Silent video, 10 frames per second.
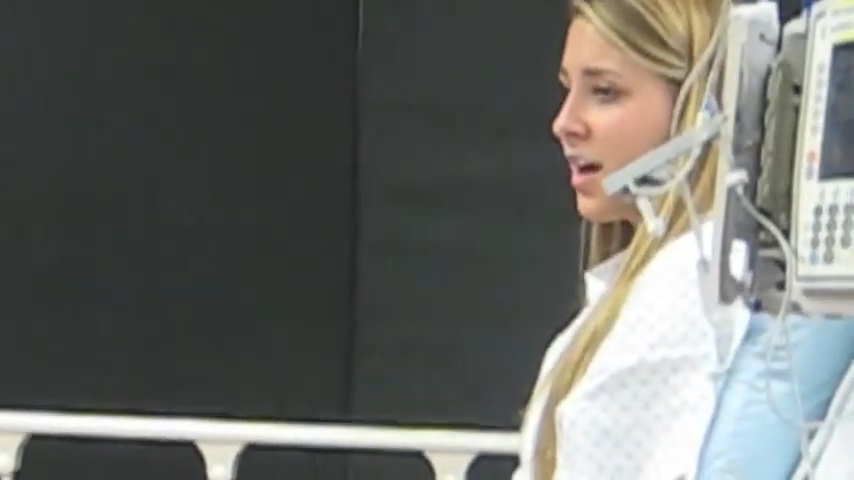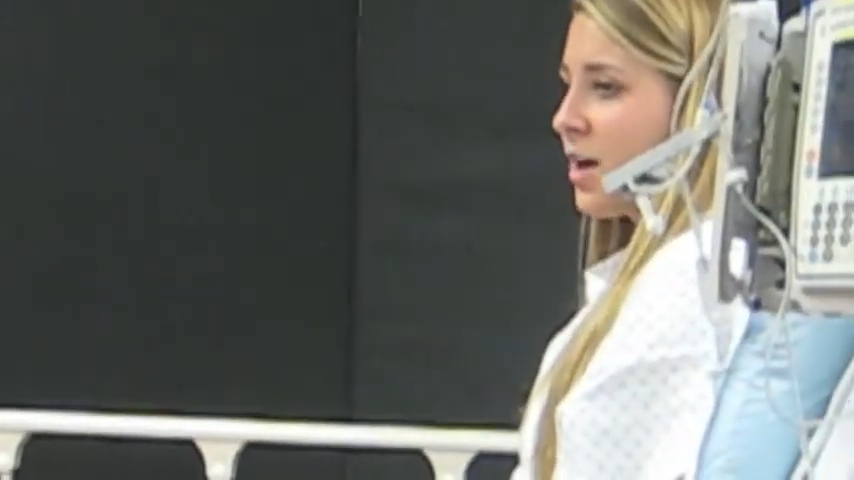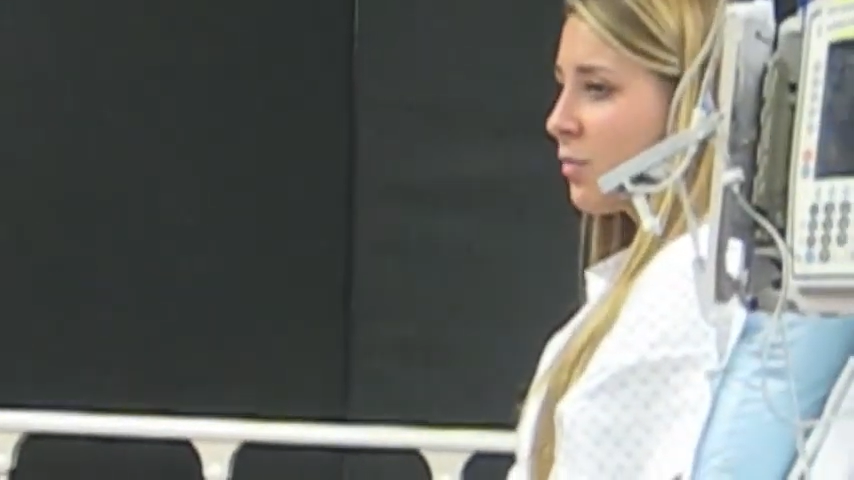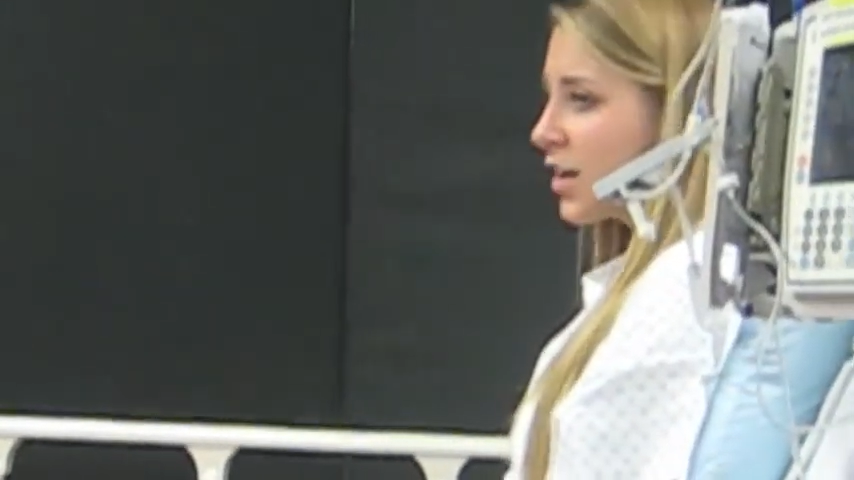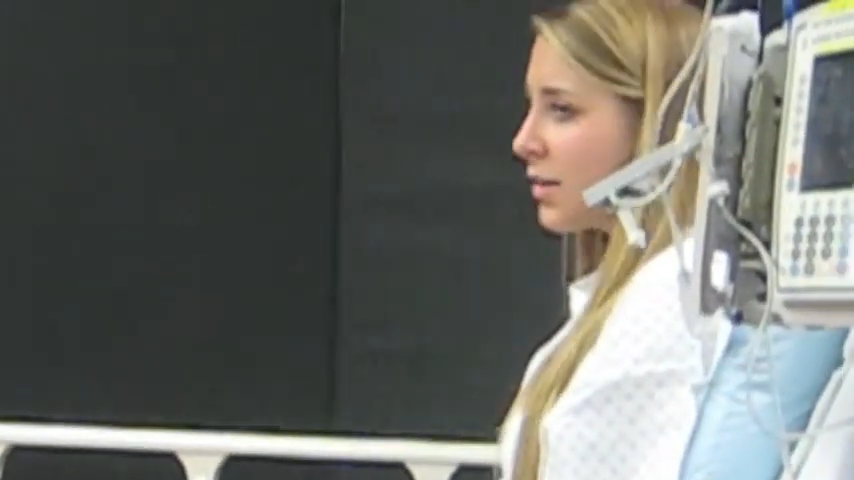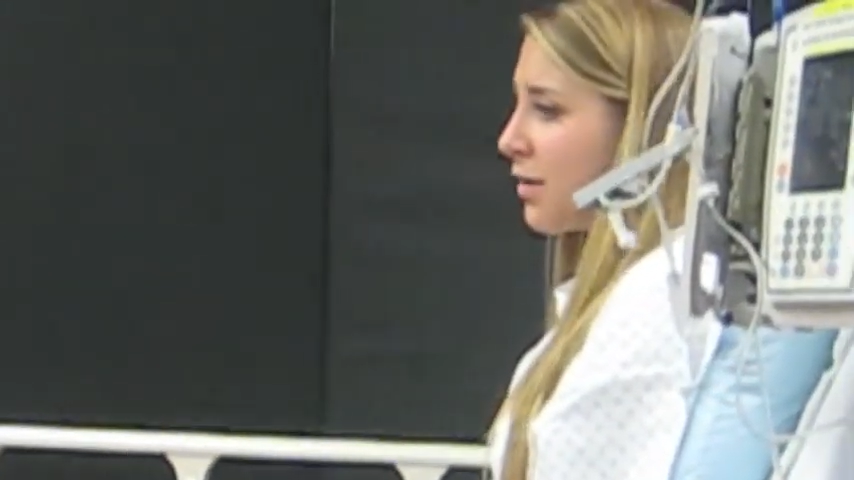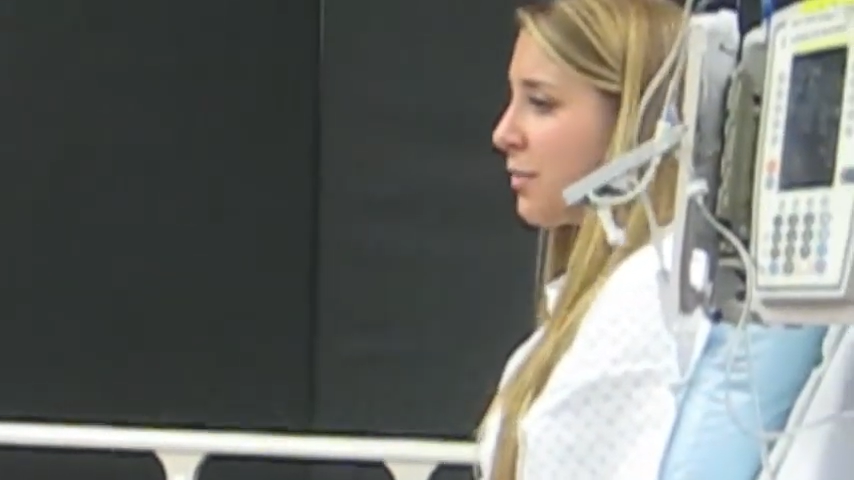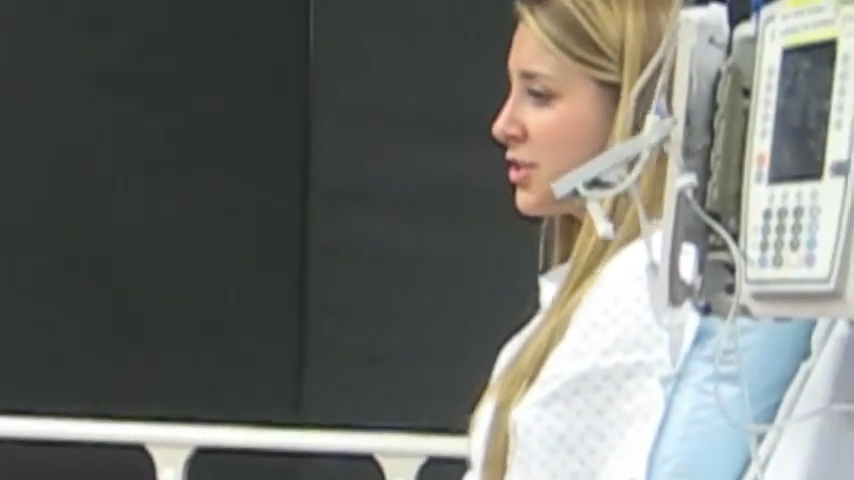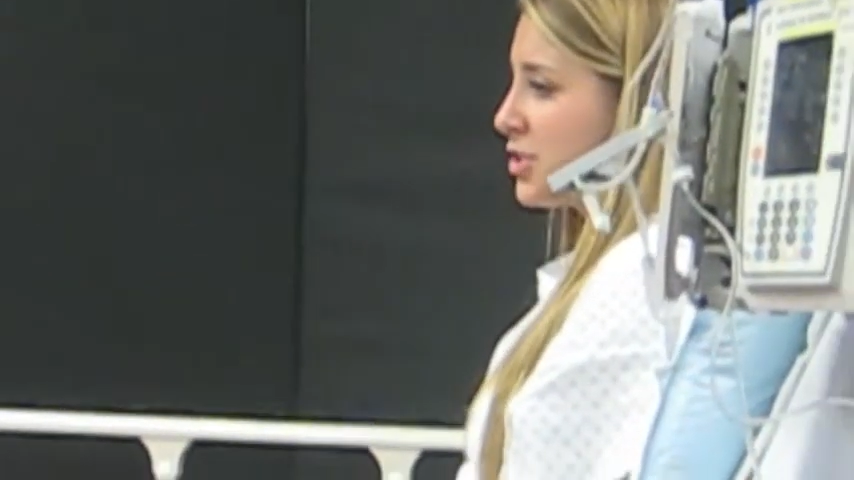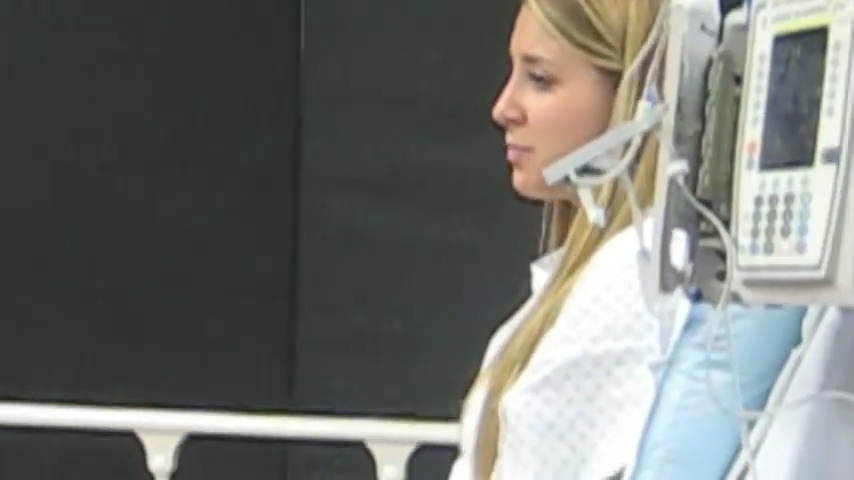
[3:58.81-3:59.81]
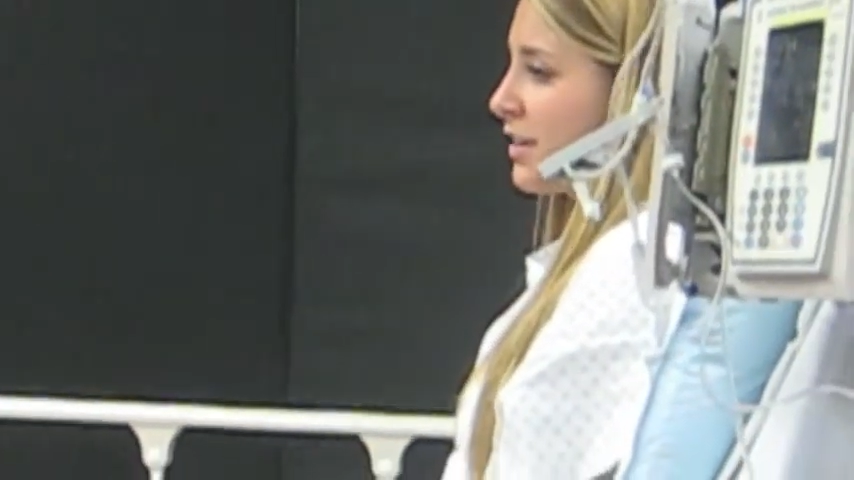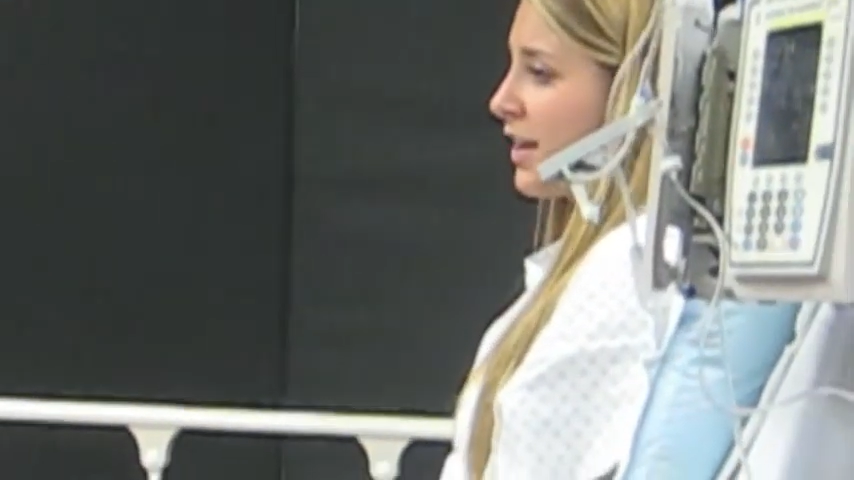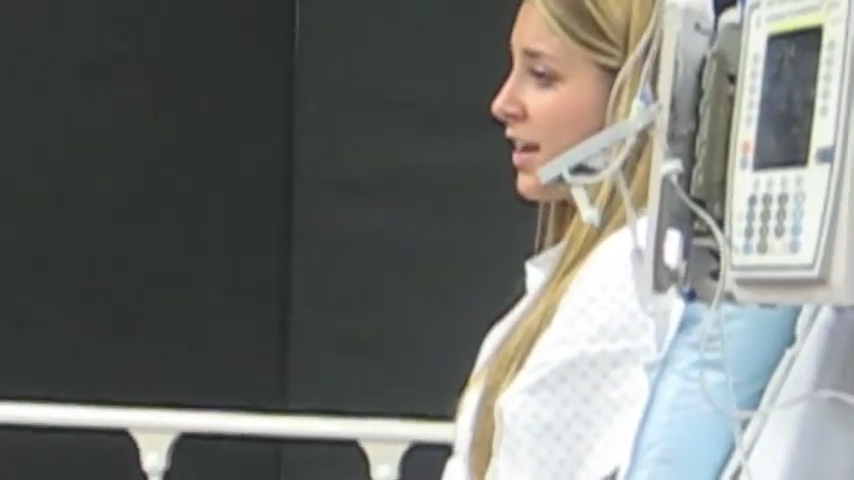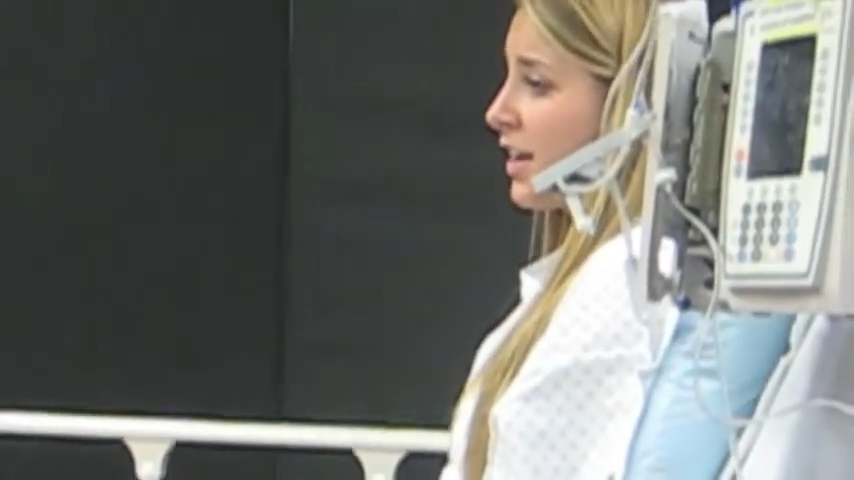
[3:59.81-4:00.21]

I'm worried about my GPA